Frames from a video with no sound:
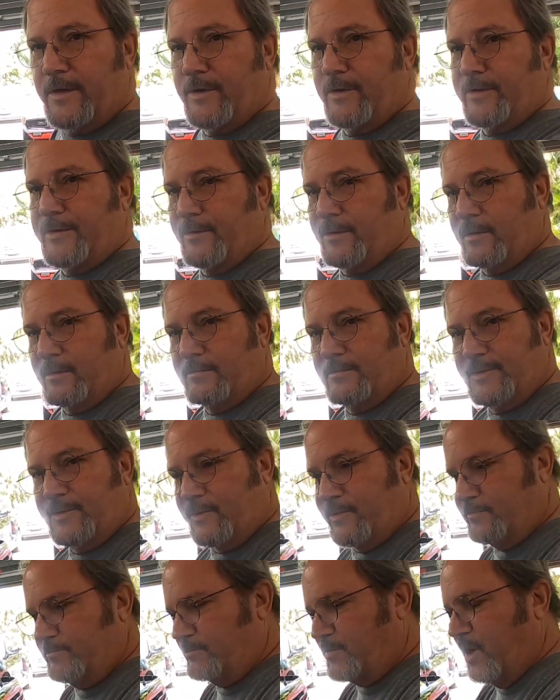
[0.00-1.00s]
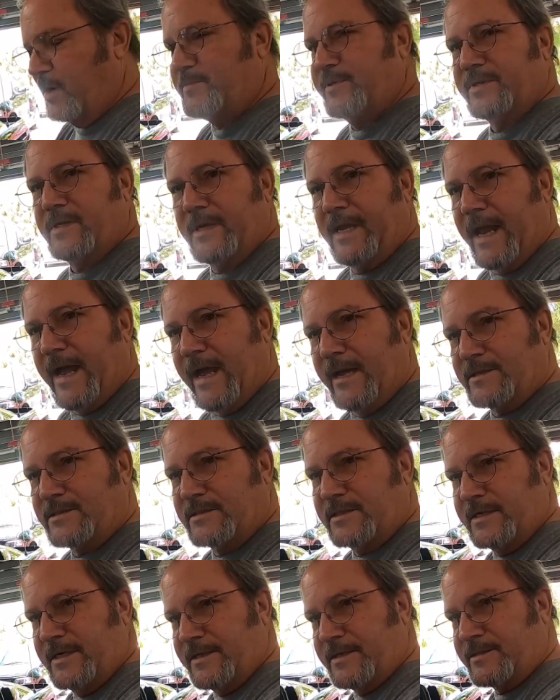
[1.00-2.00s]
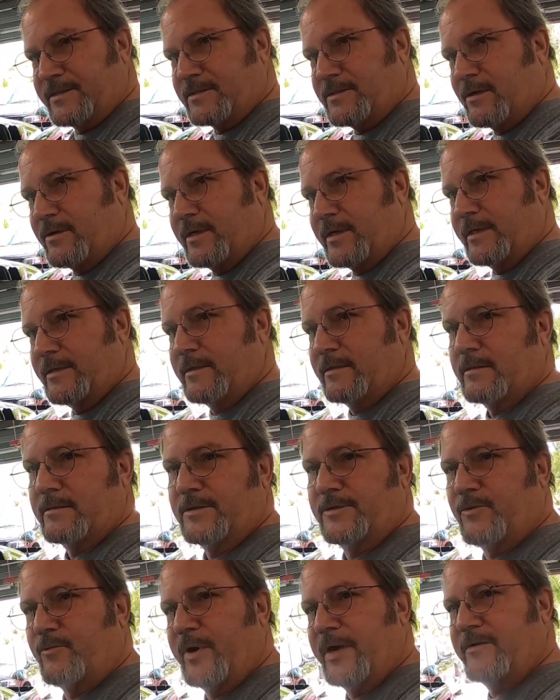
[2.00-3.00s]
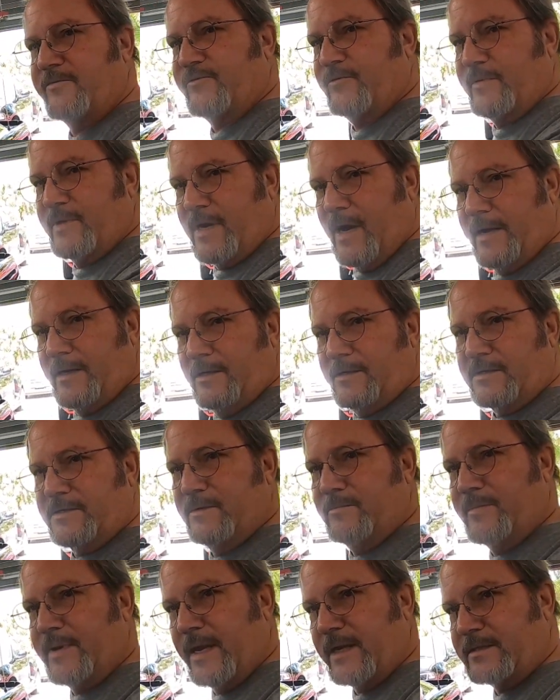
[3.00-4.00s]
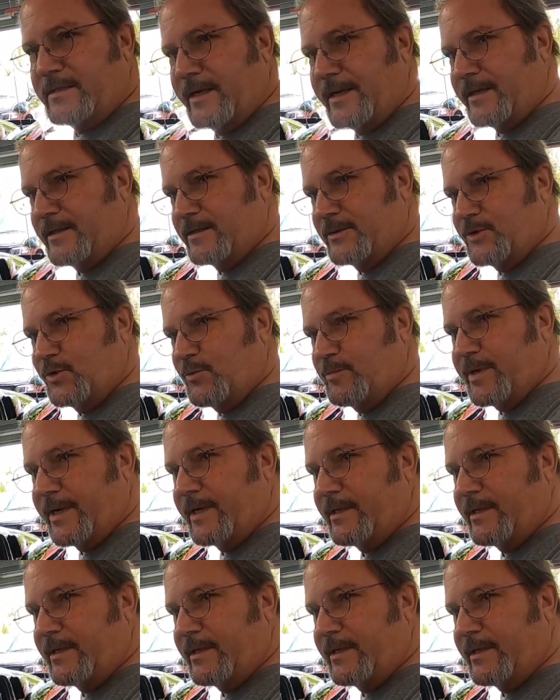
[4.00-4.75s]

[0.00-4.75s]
Here you're pumping the gas to get it started. You're waiting for the idle to come back down a little bit.